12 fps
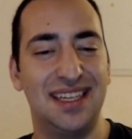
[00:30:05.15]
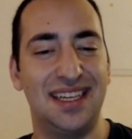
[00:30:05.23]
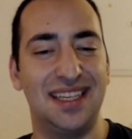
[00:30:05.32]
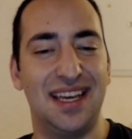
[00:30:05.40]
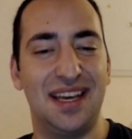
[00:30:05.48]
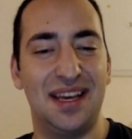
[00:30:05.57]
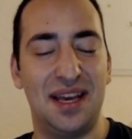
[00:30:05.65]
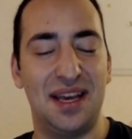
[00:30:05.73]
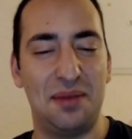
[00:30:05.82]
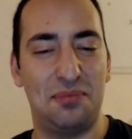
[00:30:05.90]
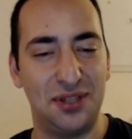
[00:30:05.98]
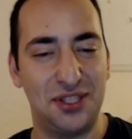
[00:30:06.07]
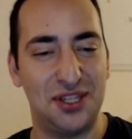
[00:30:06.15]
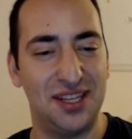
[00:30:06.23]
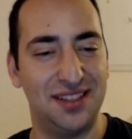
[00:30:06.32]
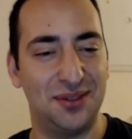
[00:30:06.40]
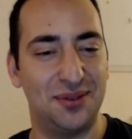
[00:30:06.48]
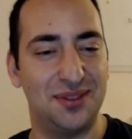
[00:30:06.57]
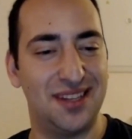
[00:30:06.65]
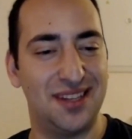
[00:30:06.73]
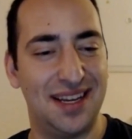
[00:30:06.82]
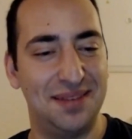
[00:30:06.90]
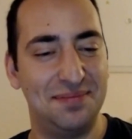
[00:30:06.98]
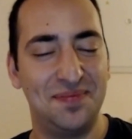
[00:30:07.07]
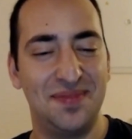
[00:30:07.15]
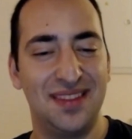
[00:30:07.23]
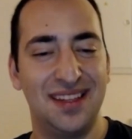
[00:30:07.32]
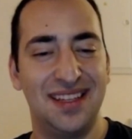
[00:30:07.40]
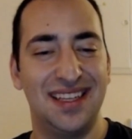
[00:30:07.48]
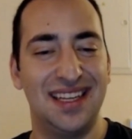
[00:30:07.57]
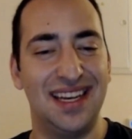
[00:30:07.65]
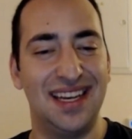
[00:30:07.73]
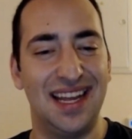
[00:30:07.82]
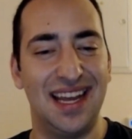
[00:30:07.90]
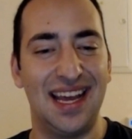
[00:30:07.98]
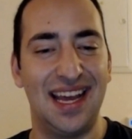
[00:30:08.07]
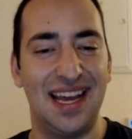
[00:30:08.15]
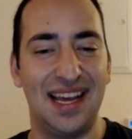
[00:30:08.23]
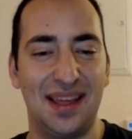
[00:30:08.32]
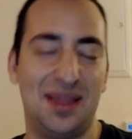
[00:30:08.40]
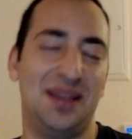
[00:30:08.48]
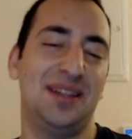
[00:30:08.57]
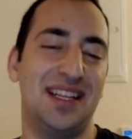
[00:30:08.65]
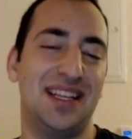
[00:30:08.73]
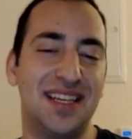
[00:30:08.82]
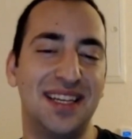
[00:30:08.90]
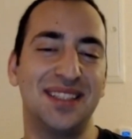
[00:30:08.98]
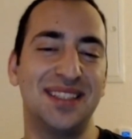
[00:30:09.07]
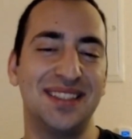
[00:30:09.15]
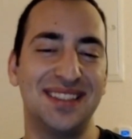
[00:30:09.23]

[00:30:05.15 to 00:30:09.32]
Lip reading: I appreciate your time, and I think that's it.